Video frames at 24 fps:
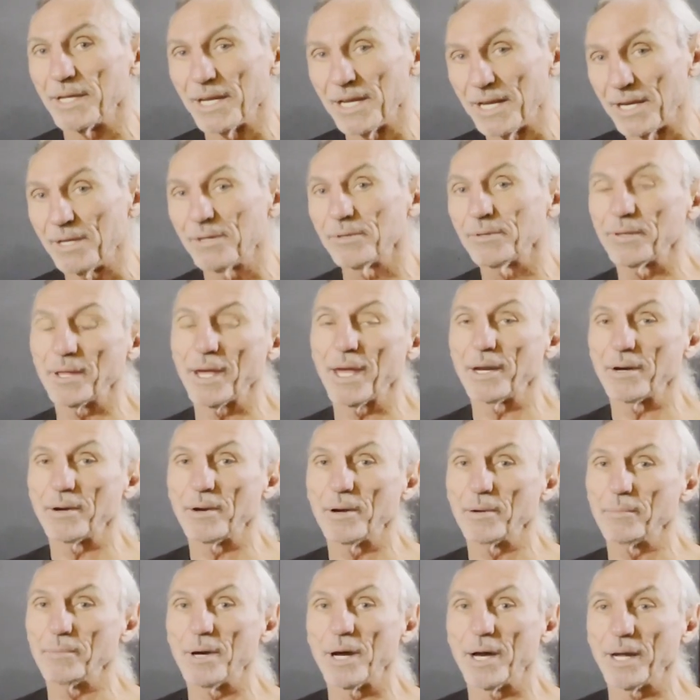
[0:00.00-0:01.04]
hear that
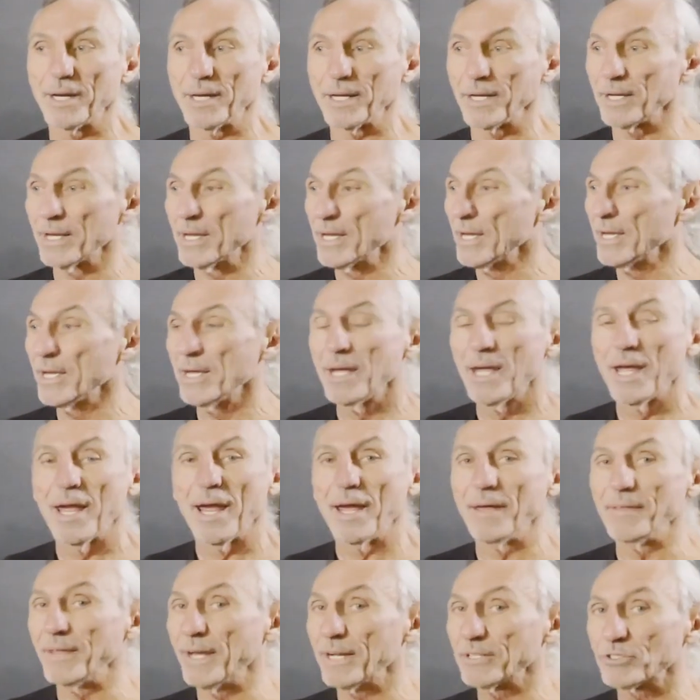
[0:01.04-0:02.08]
harmonic.
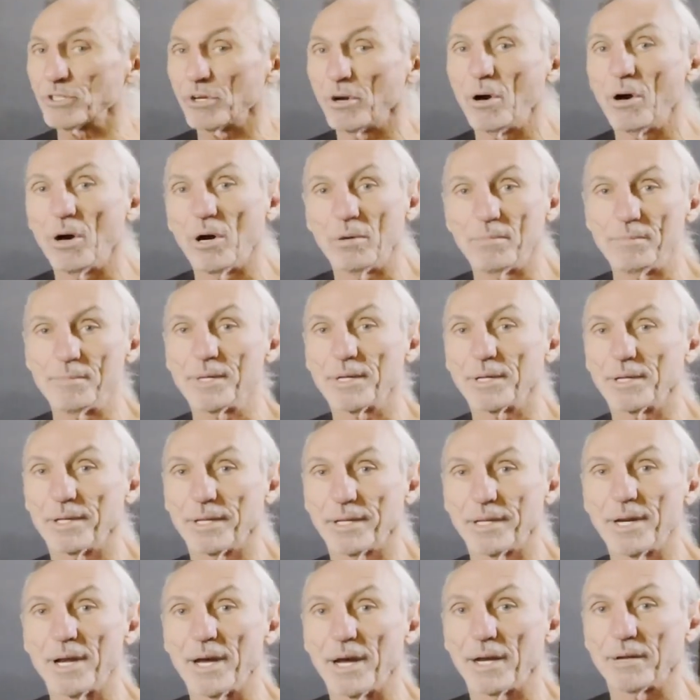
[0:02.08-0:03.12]
And that's all middle
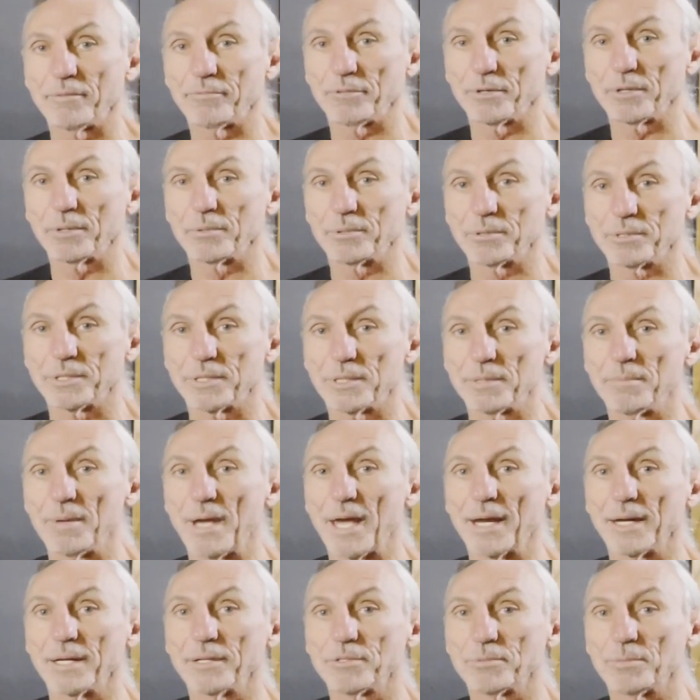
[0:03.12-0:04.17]
and high frequency
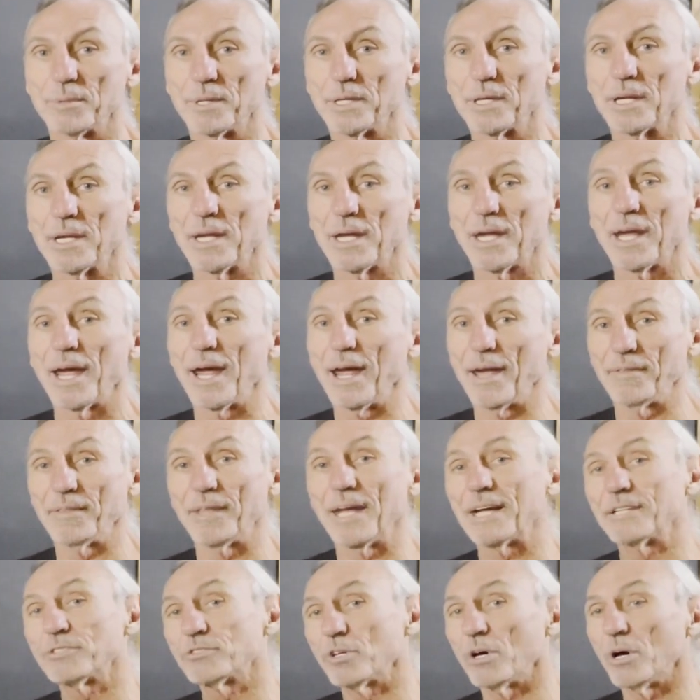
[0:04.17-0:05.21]
management. And
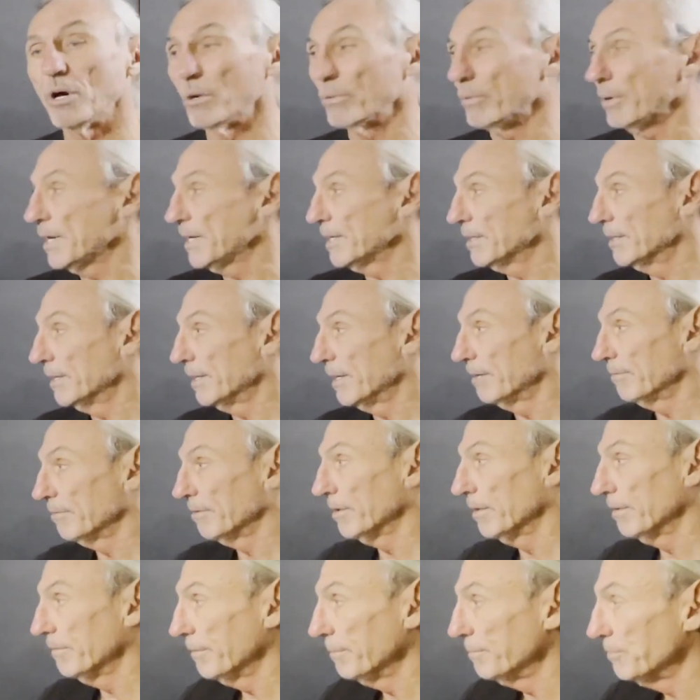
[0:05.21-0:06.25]
that's all rate and level of